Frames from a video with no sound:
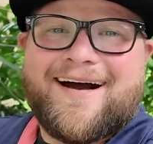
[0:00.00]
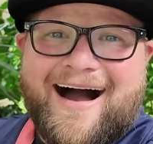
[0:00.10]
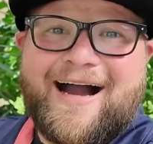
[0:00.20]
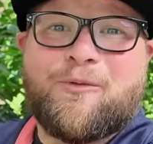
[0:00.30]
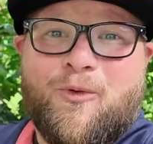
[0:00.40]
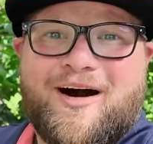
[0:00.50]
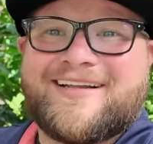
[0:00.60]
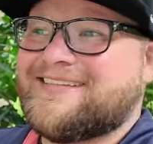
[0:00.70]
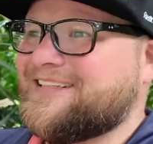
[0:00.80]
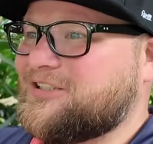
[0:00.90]
I
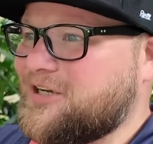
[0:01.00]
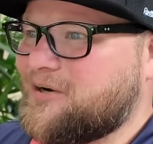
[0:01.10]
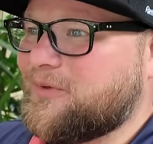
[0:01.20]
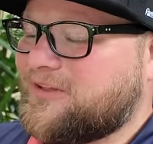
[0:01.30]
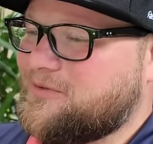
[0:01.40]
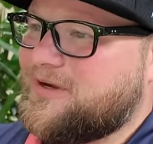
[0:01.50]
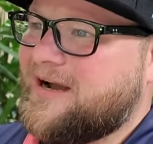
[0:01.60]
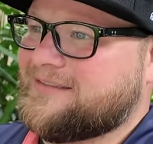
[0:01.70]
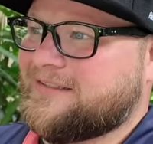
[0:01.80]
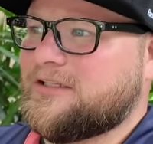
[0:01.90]
wanted to share with you
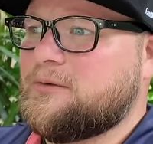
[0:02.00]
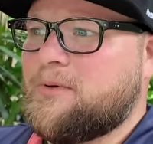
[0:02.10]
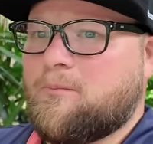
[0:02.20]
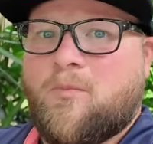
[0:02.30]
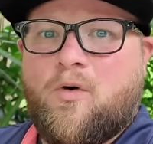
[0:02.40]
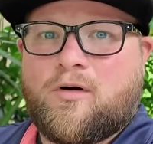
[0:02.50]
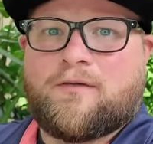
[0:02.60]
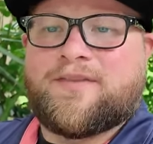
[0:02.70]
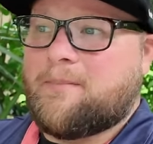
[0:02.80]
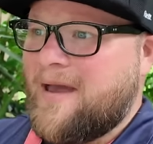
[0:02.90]
guys a little bit more
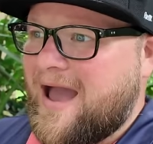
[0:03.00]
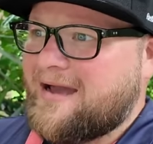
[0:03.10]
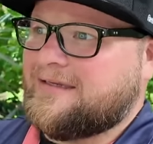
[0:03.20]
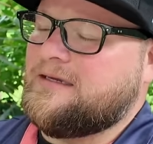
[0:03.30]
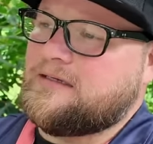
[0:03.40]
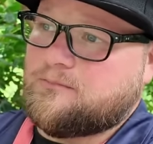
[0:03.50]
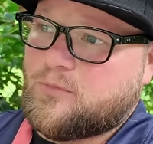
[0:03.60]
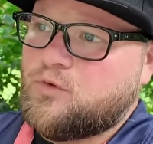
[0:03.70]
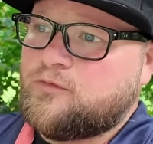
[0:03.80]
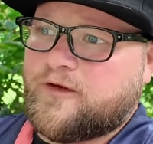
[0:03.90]
of the packing and
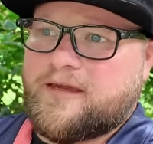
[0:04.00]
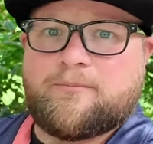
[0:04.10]
moving,